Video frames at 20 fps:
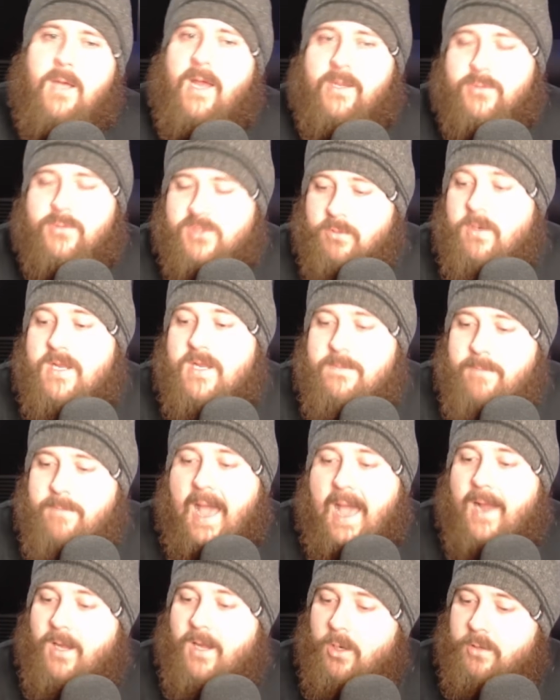And it was a really
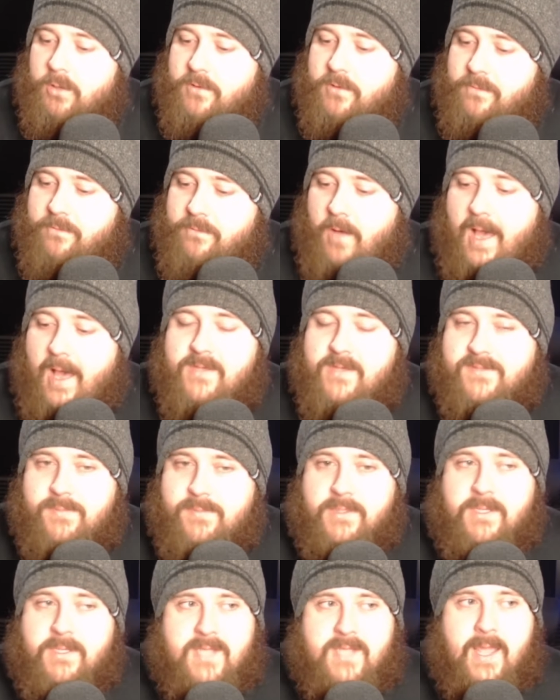bad look for the fighters
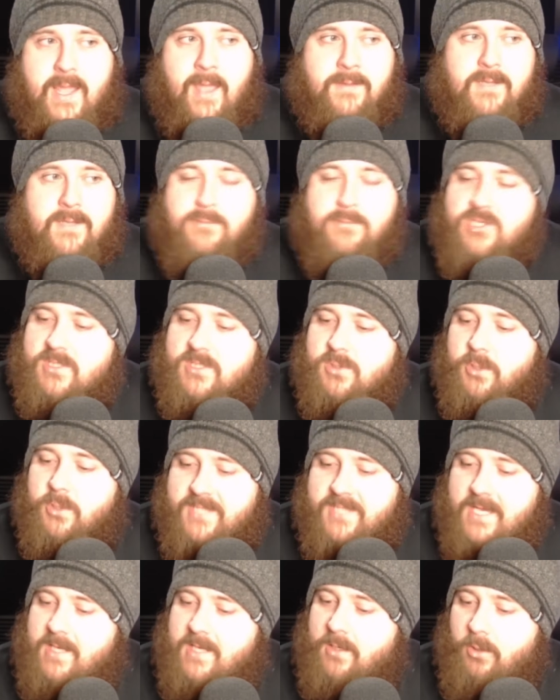because they ended up just sort
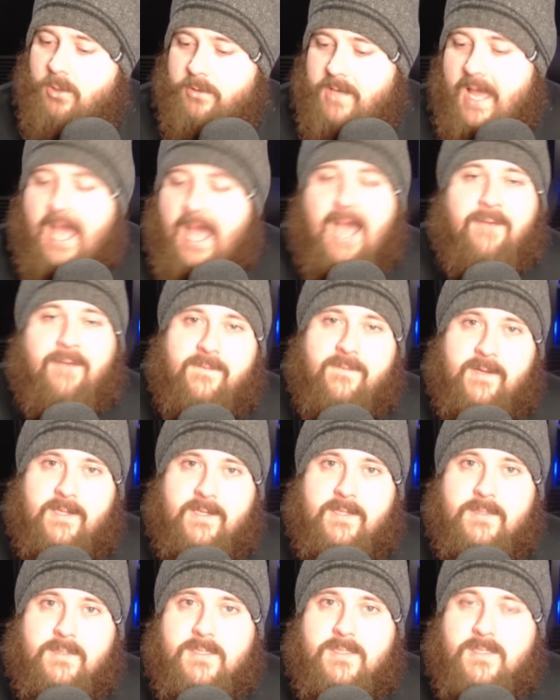of taking on
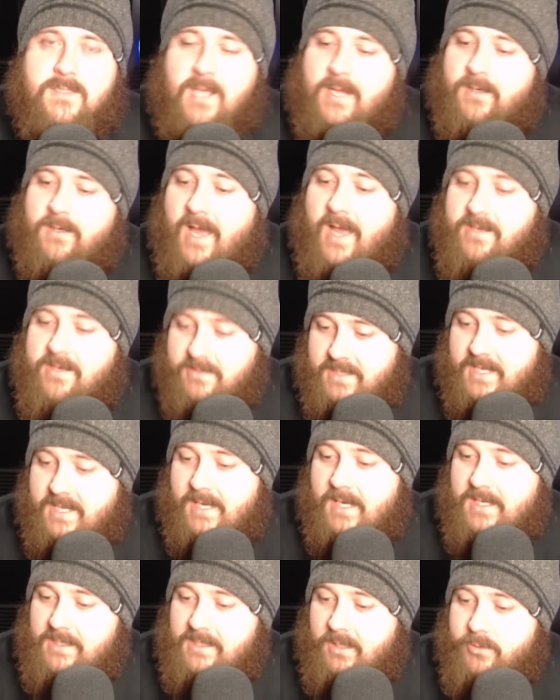athletes and like
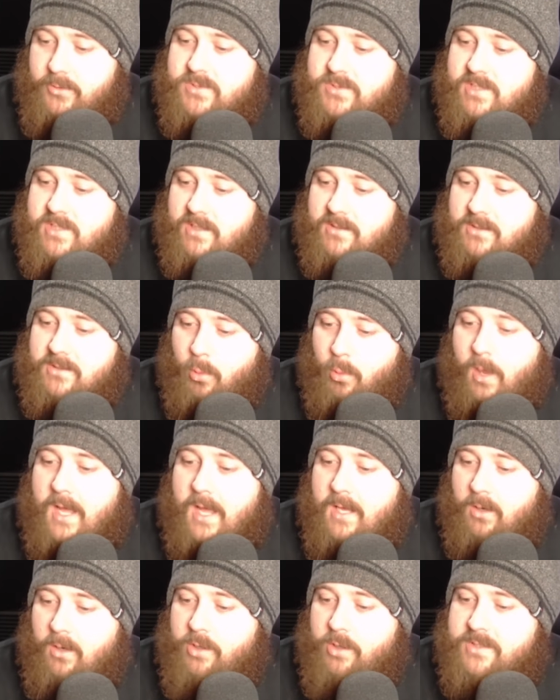nearly losing
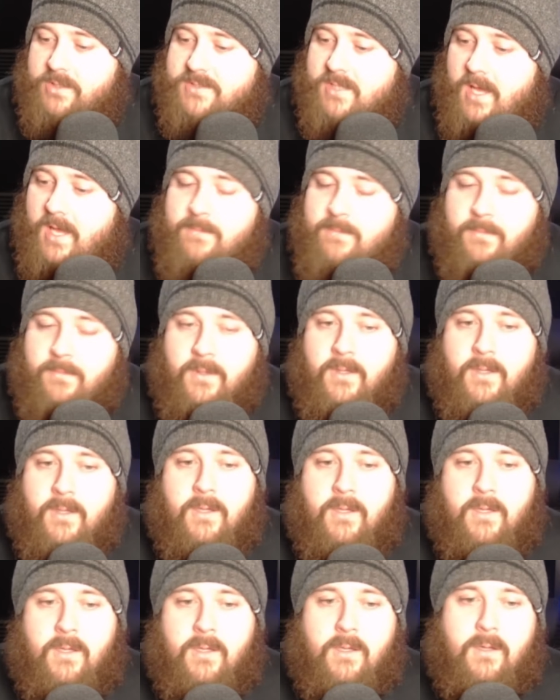quite a lot of the time.
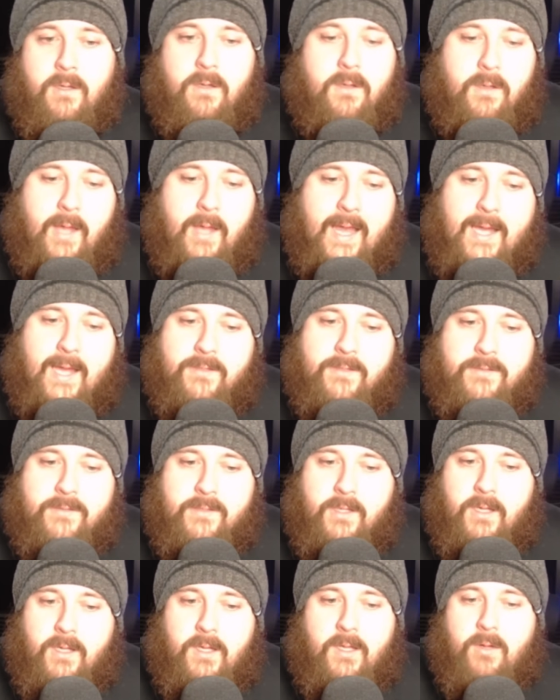
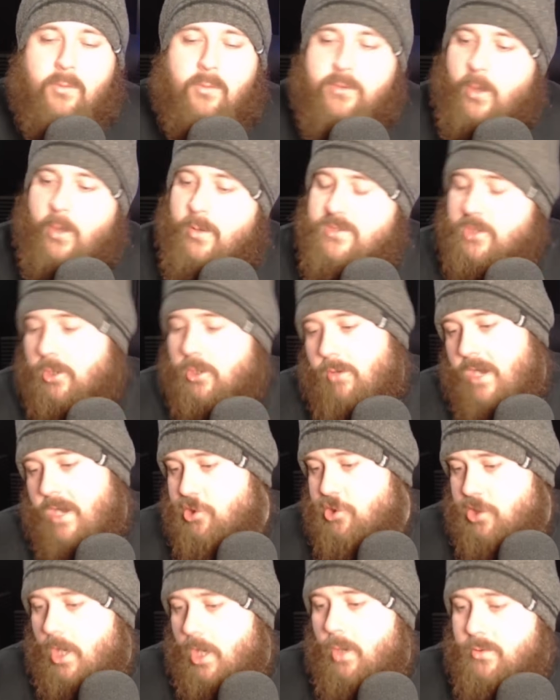And although it was a
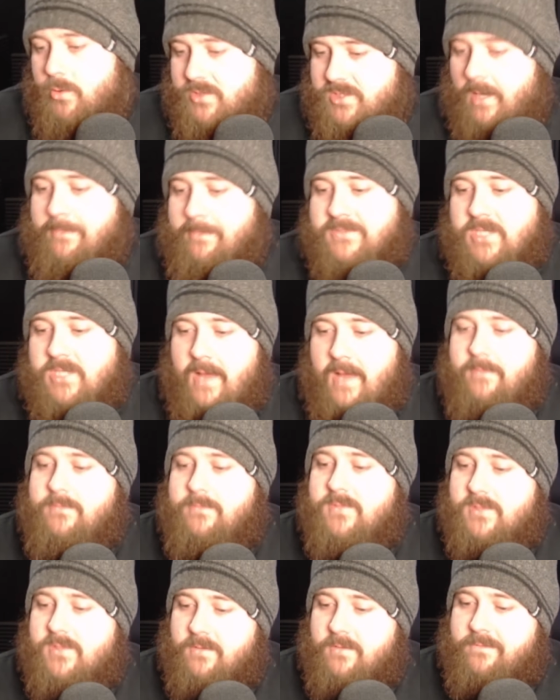great show,
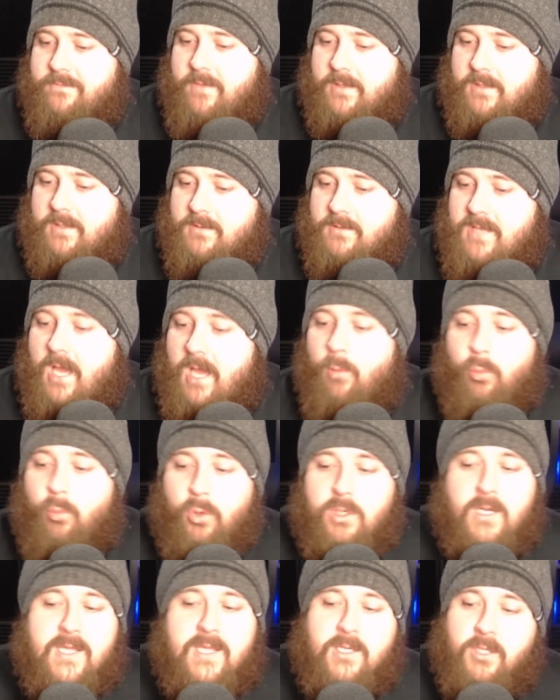sometimes the fucking... Yeah,
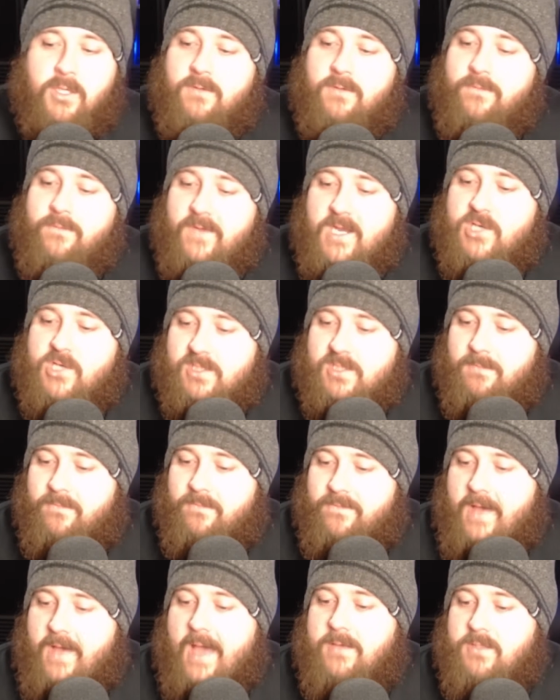Woodley couldn't finish
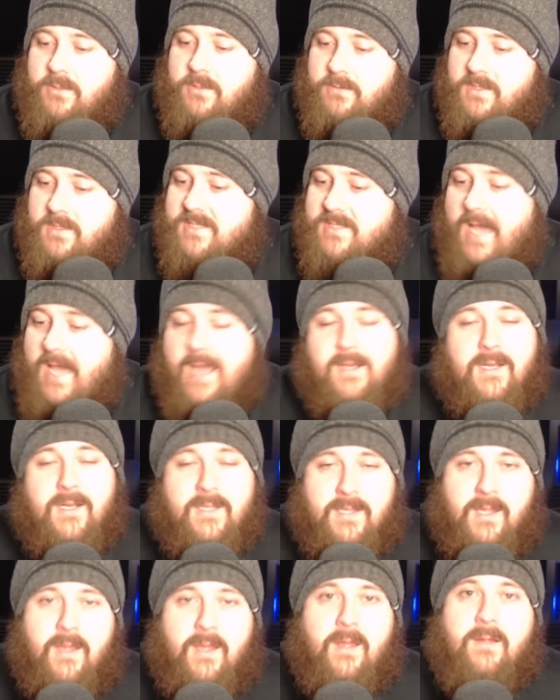some fat dude.
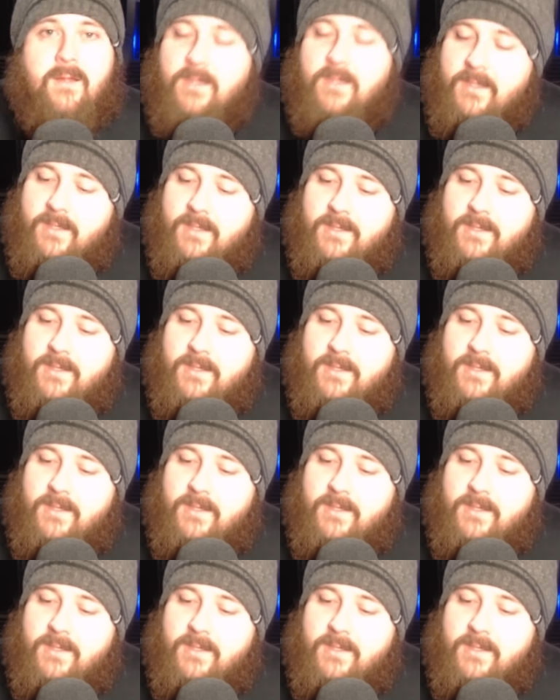Exactly, yeah.